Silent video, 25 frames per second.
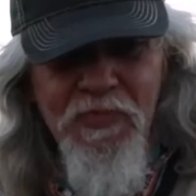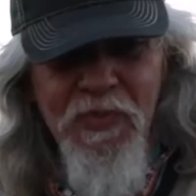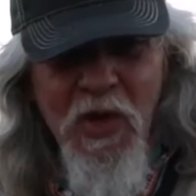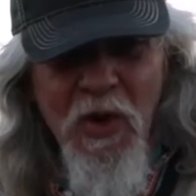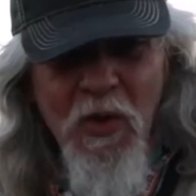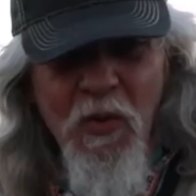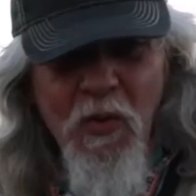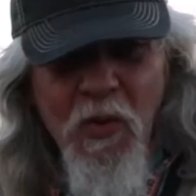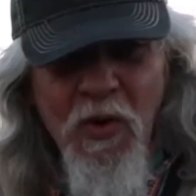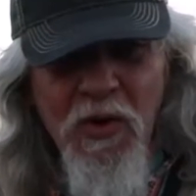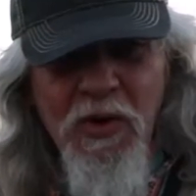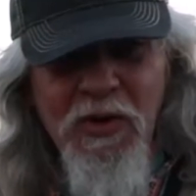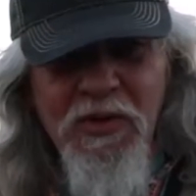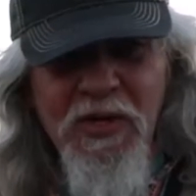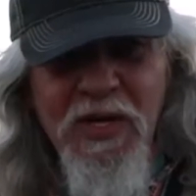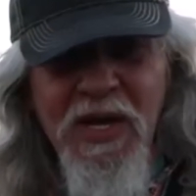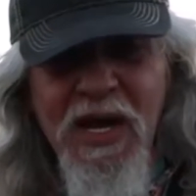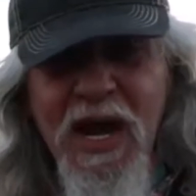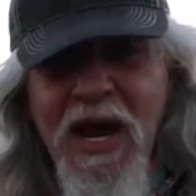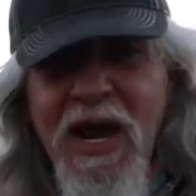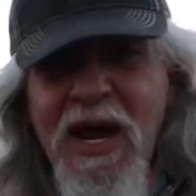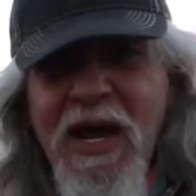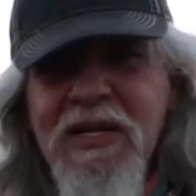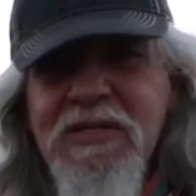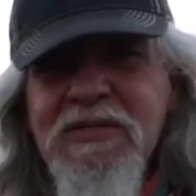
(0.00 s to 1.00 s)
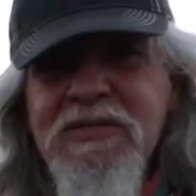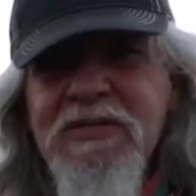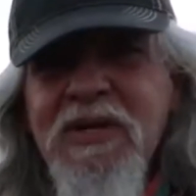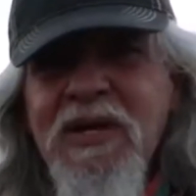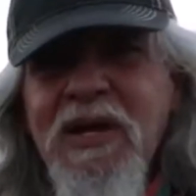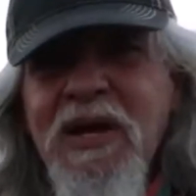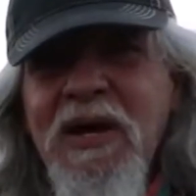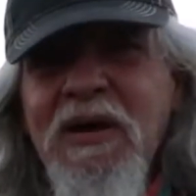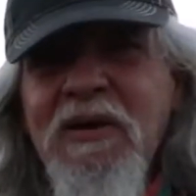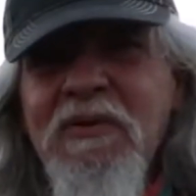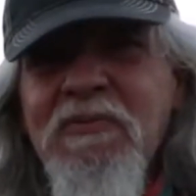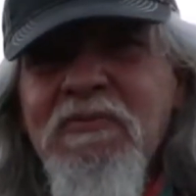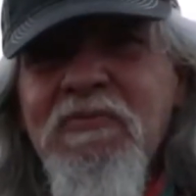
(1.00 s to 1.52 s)
one of the cats
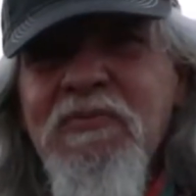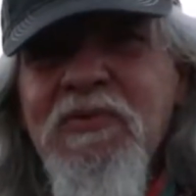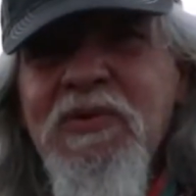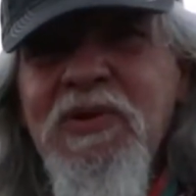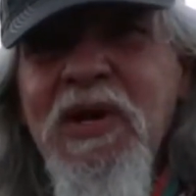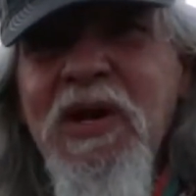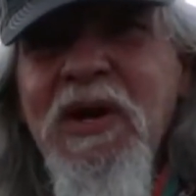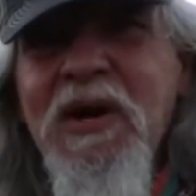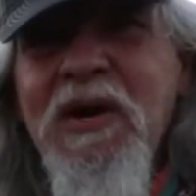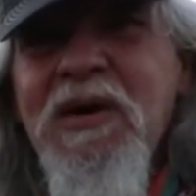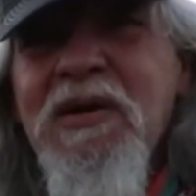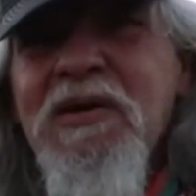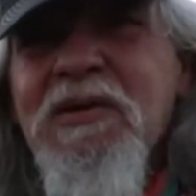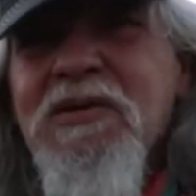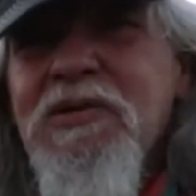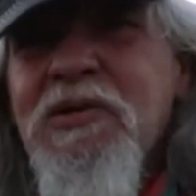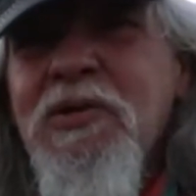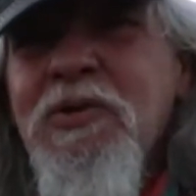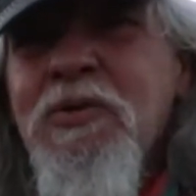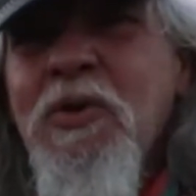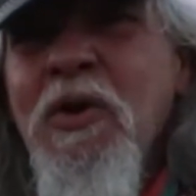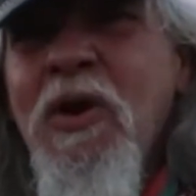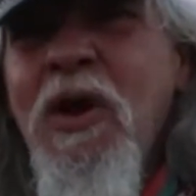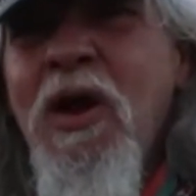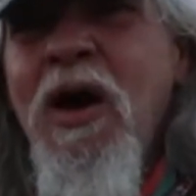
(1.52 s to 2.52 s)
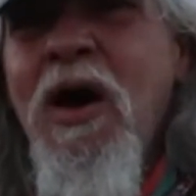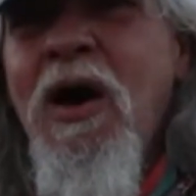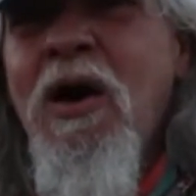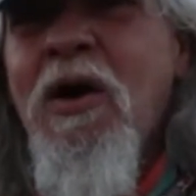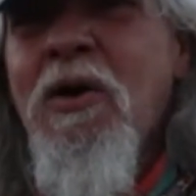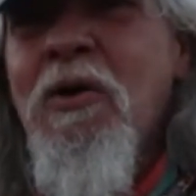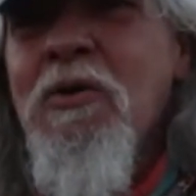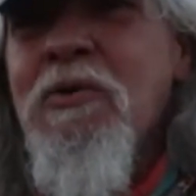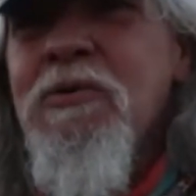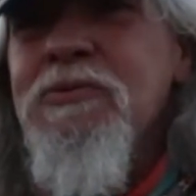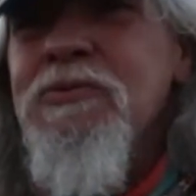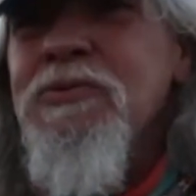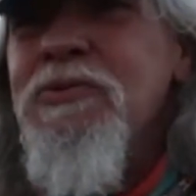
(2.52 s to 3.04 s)
left 2
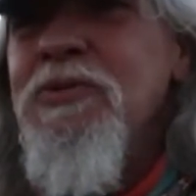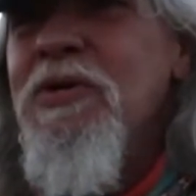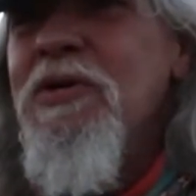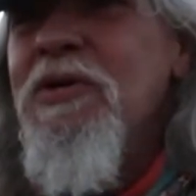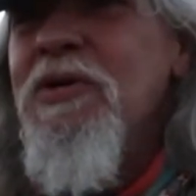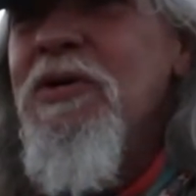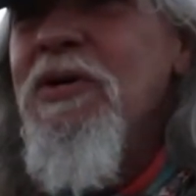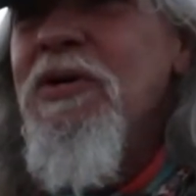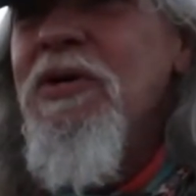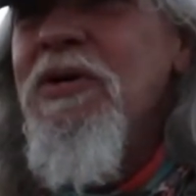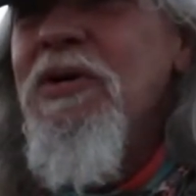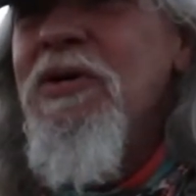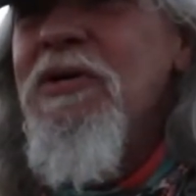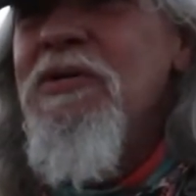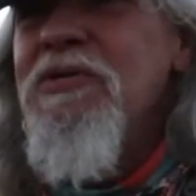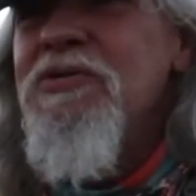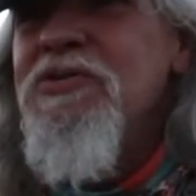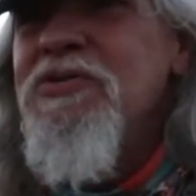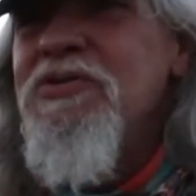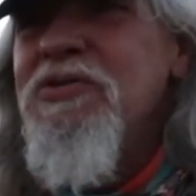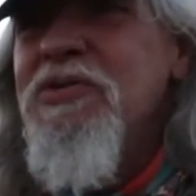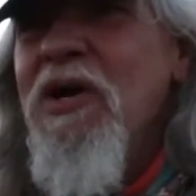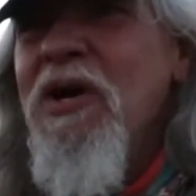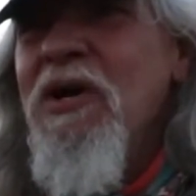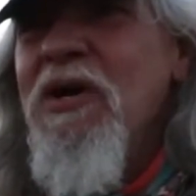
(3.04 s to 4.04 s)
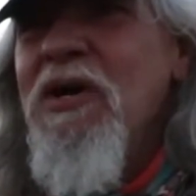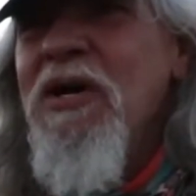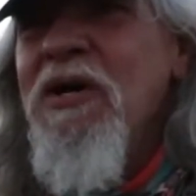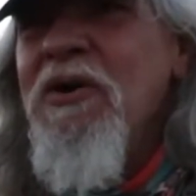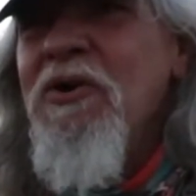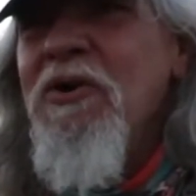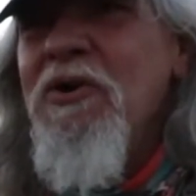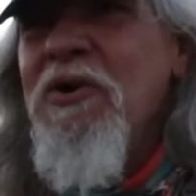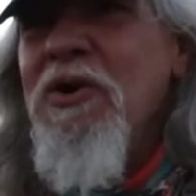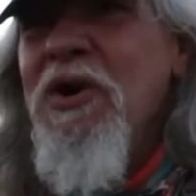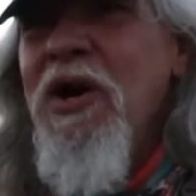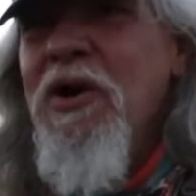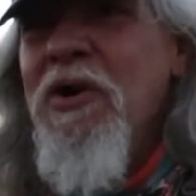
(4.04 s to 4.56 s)
claws stuck in
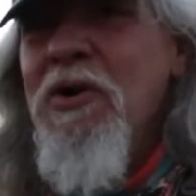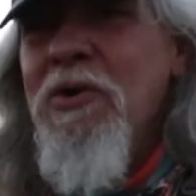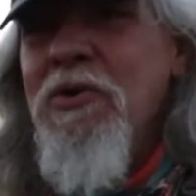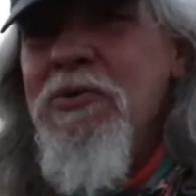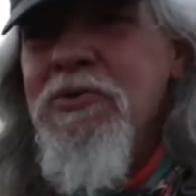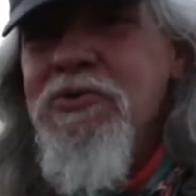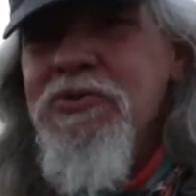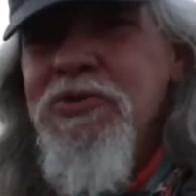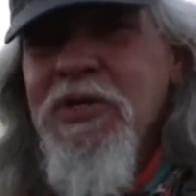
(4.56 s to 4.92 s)
her nose.